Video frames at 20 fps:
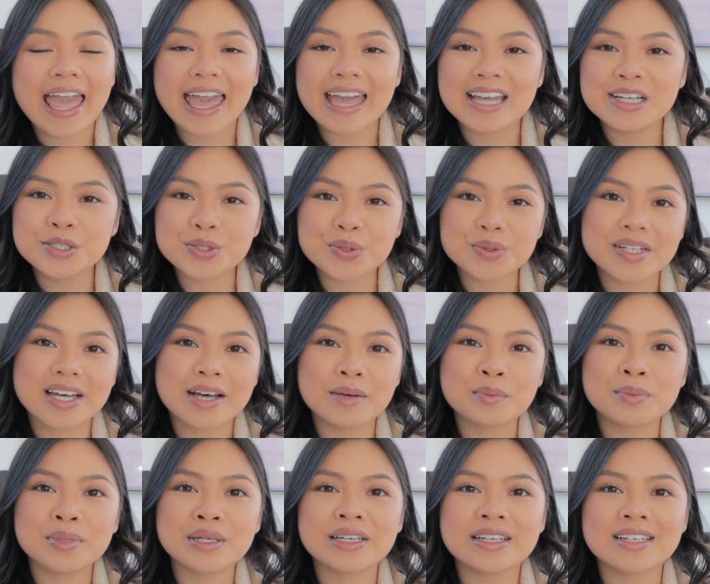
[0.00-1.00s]
angel
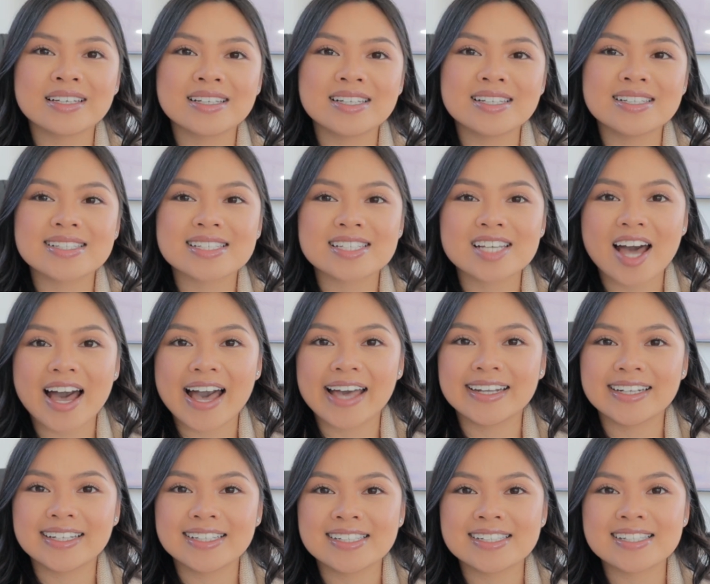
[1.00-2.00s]
numbers,
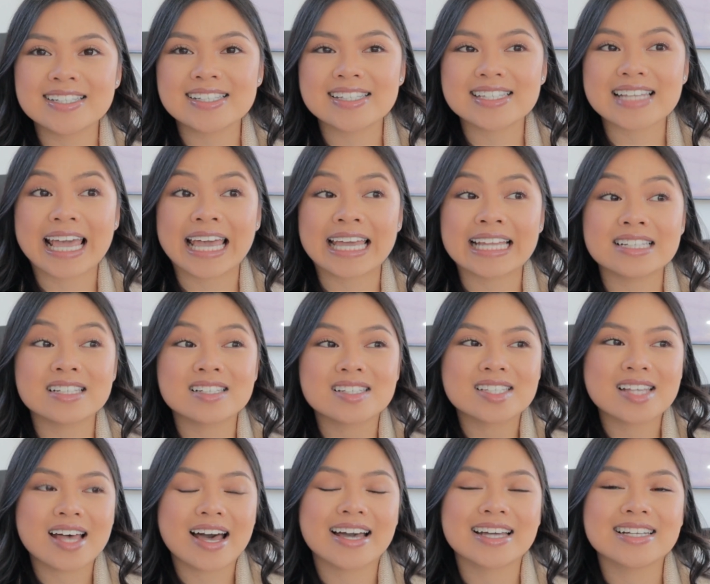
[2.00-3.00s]
guidance, and
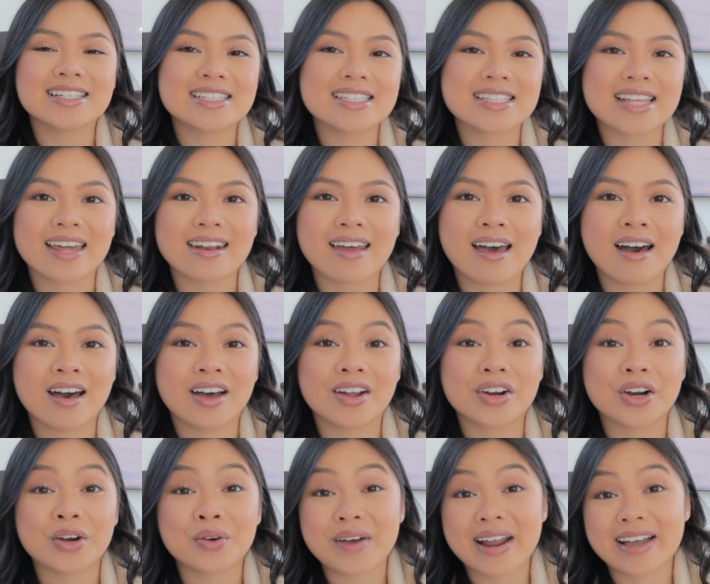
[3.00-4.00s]
signs that
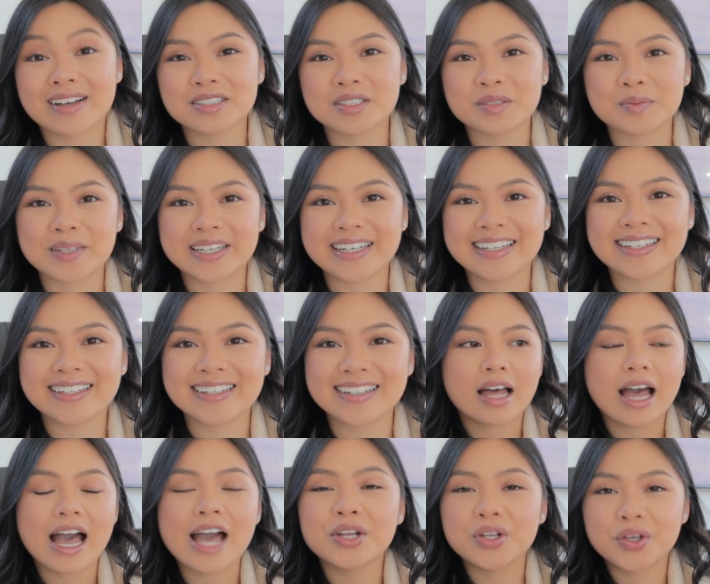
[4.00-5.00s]
are around me.
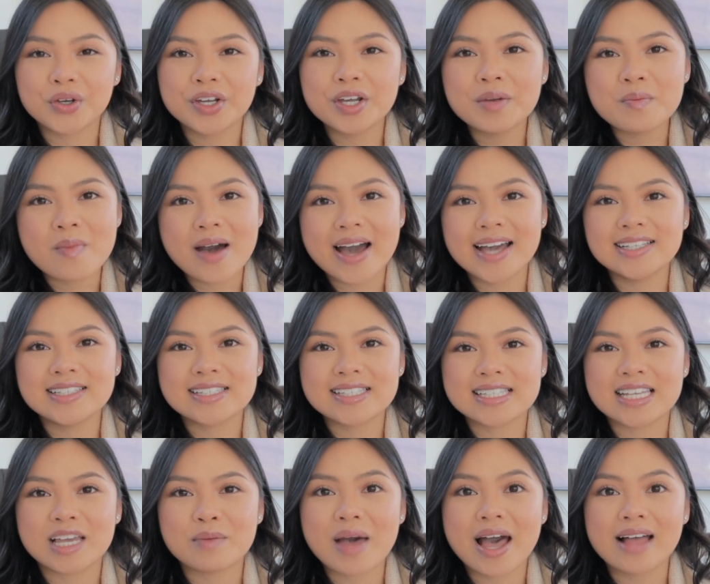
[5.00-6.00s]
I know it might
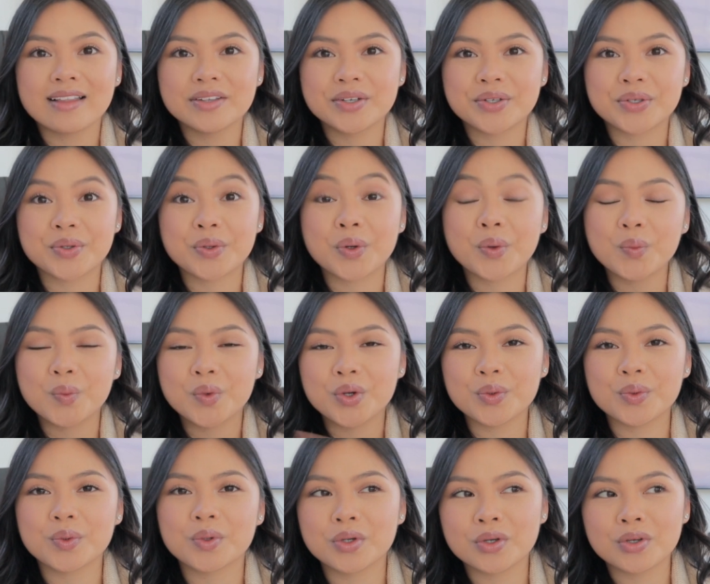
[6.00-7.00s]
seem a little
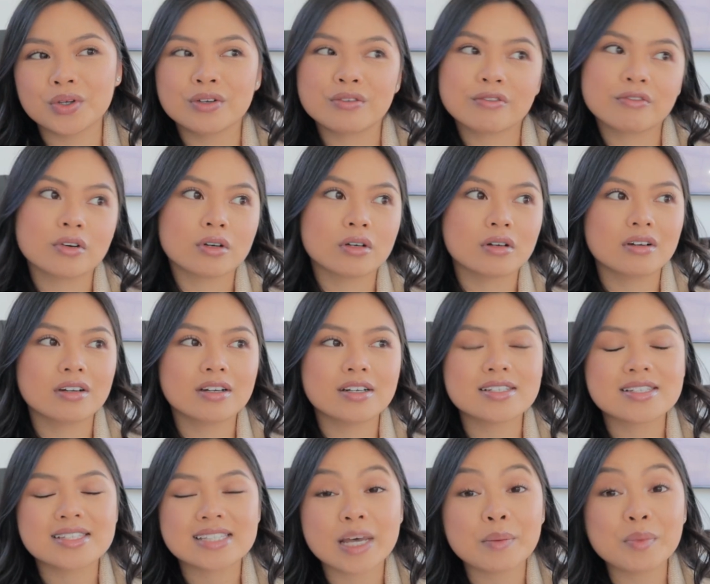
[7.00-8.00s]
woo-woo for
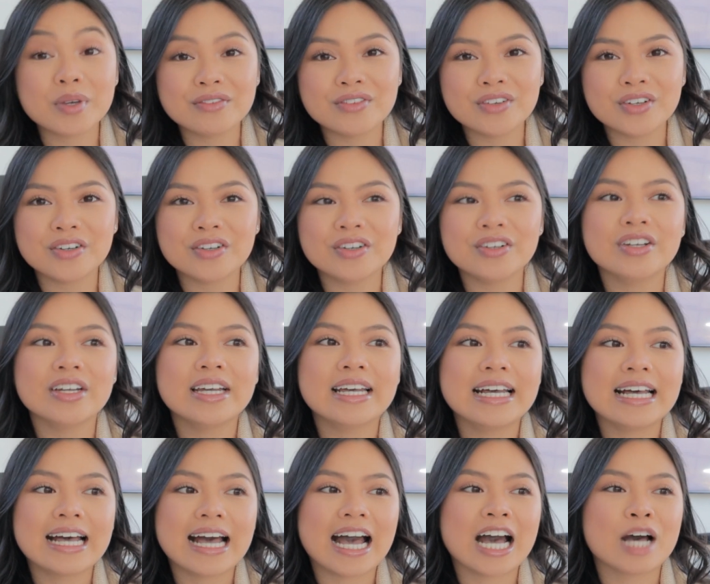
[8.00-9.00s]
some of you,
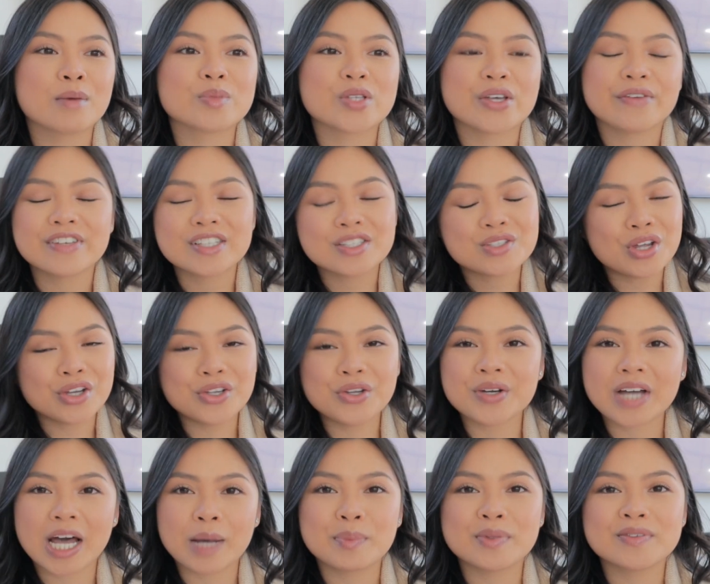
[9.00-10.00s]
so if it's not
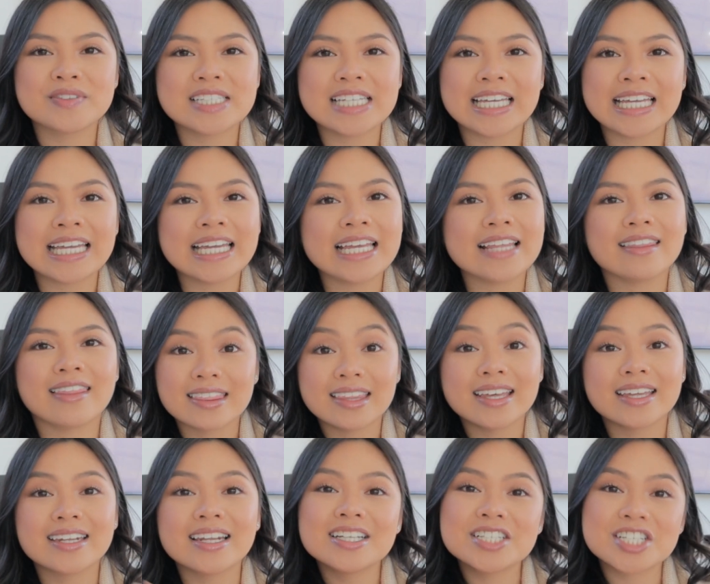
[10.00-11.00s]
your cup of tea,
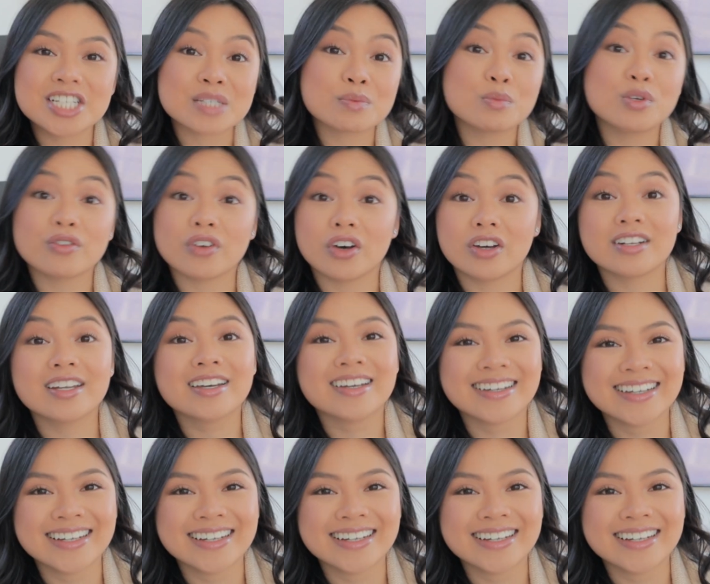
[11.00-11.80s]
then just move on.